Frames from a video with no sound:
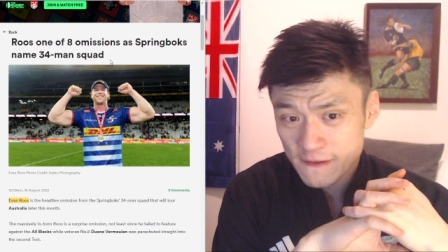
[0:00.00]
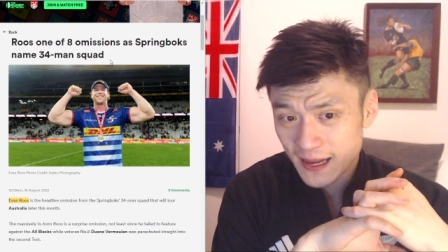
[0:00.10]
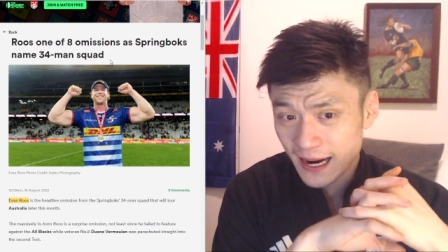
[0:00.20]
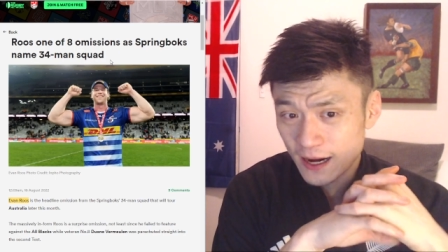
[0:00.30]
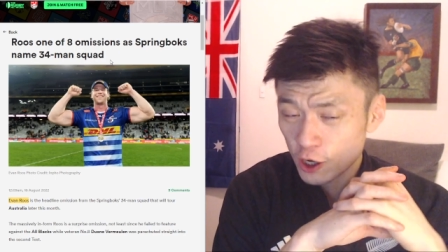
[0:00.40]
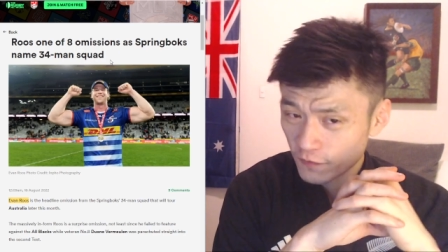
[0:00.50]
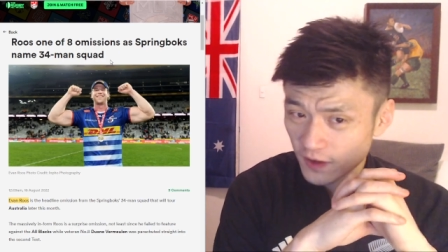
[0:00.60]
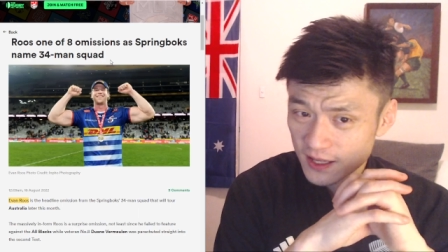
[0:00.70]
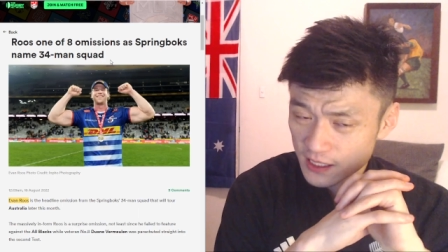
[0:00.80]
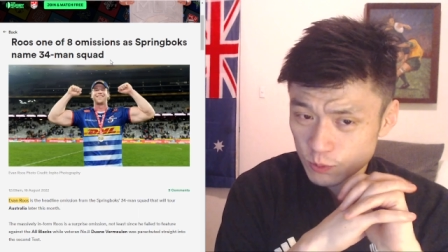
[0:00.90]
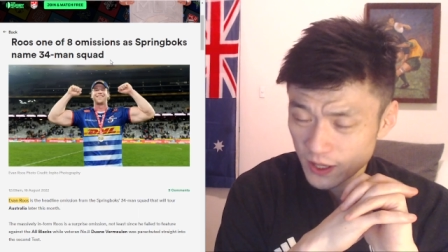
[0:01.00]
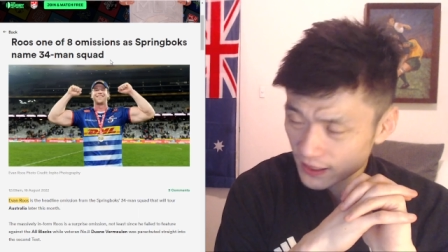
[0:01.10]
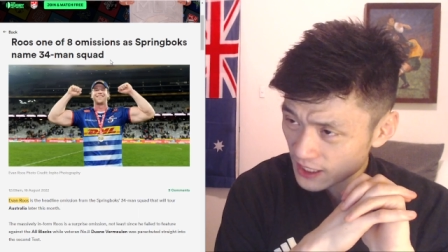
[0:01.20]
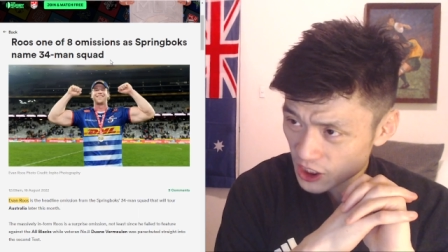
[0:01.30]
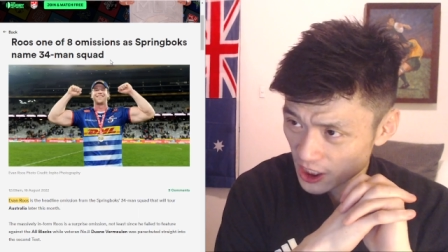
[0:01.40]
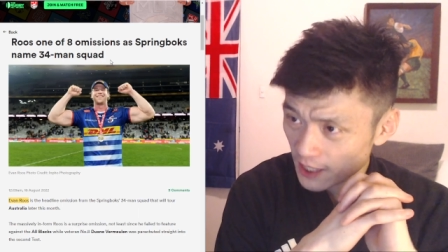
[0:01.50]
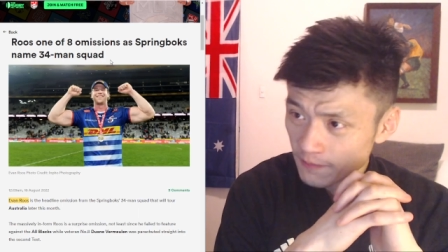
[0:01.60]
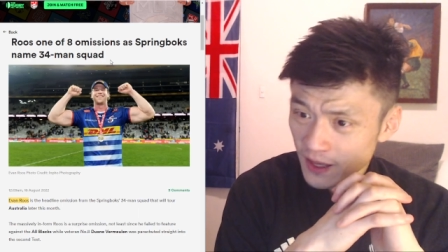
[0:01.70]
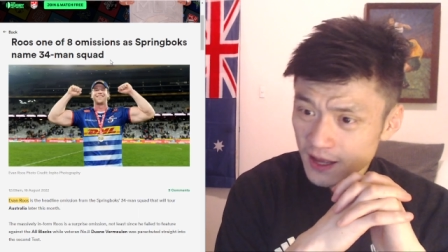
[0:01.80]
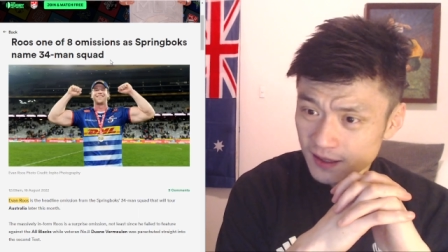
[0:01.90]
and hopefully this year
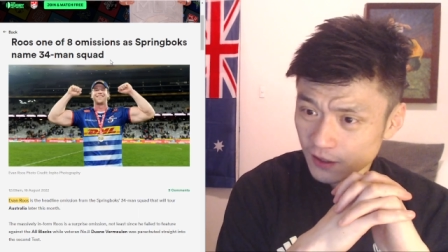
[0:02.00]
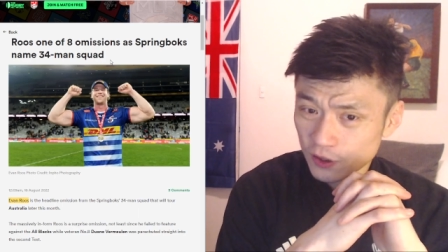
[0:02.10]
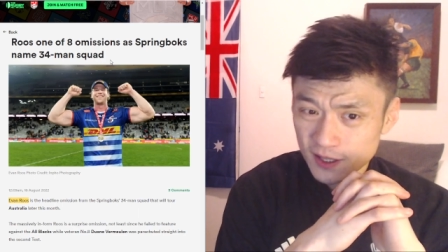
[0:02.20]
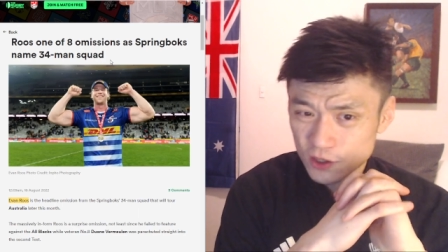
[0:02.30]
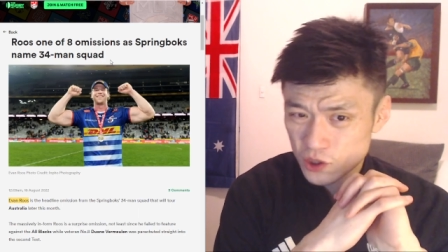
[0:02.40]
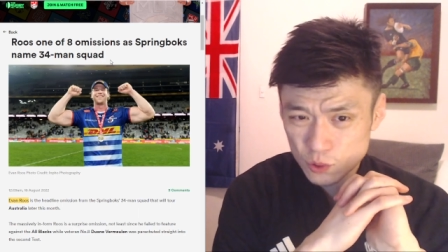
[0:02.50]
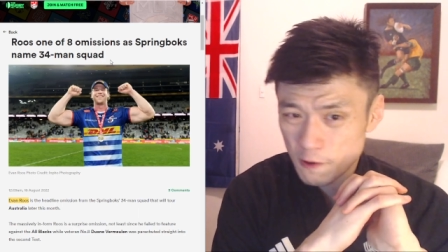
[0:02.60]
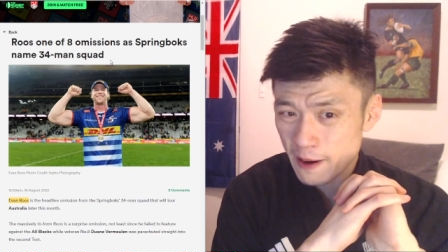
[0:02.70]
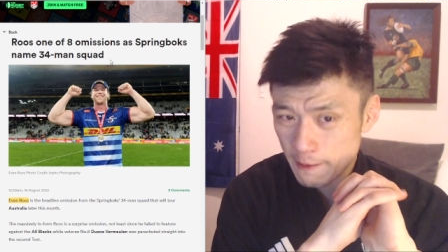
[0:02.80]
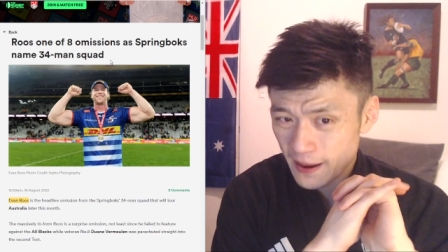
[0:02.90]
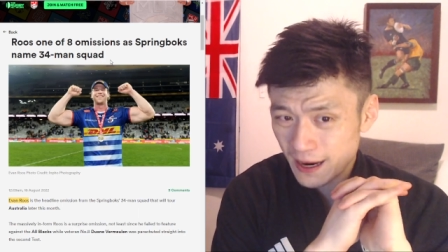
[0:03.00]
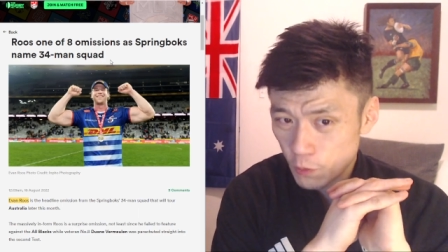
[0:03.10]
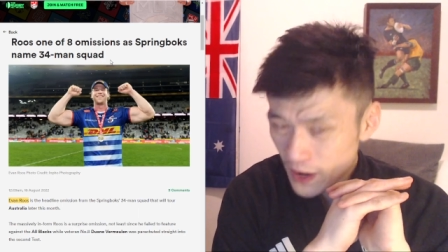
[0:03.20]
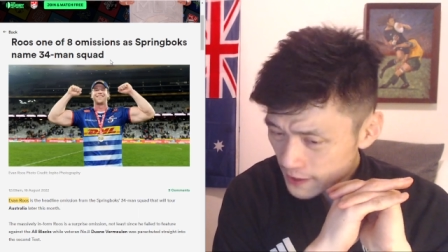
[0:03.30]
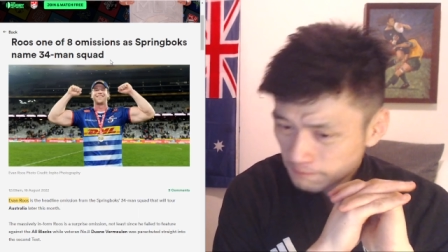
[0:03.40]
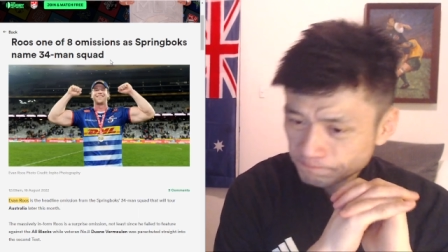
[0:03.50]
they're looking to sweep up a win.